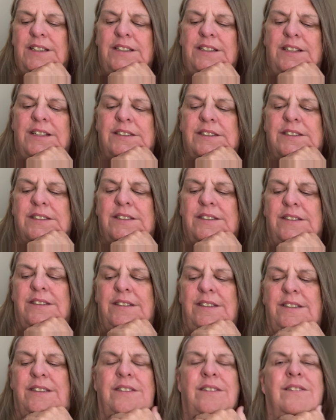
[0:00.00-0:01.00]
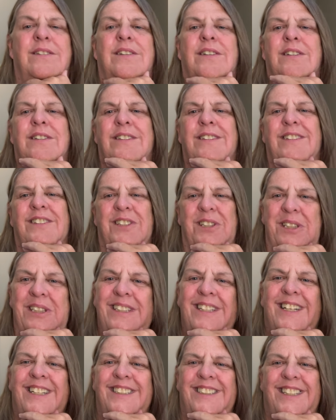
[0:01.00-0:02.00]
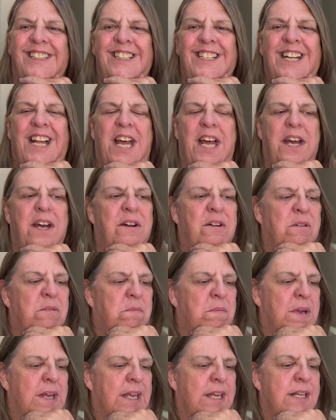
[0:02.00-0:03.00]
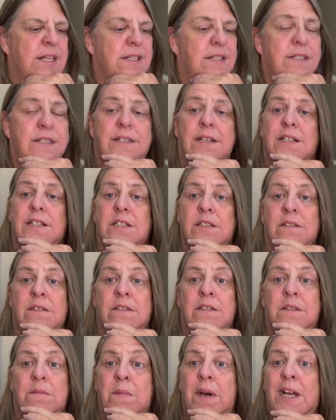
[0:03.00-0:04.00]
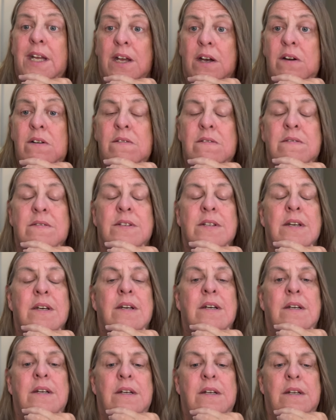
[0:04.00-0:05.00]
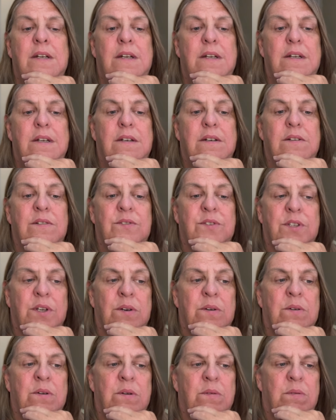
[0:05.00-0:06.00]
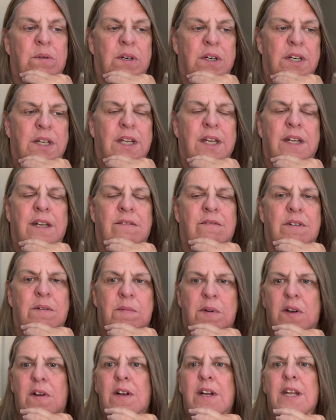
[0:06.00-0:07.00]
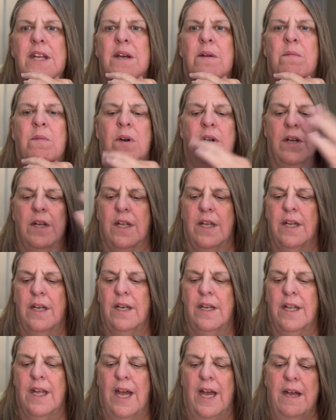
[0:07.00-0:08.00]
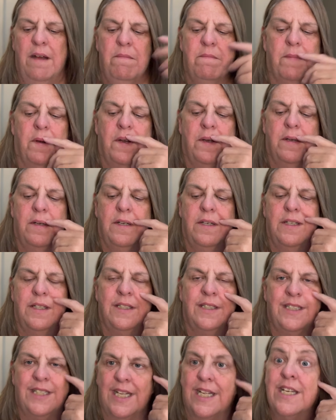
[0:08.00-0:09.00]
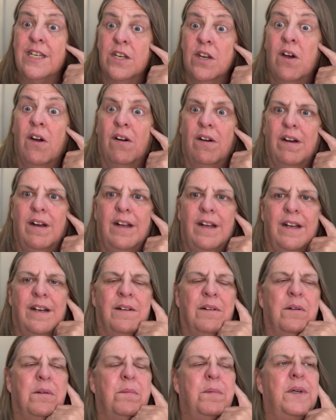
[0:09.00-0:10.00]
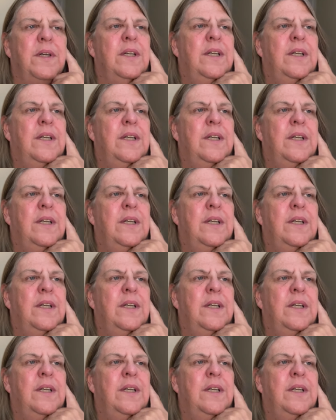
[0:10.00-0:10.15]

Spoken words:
that's not good. That didn't help me stick to my goals. Also, working remotely and working camp did not help.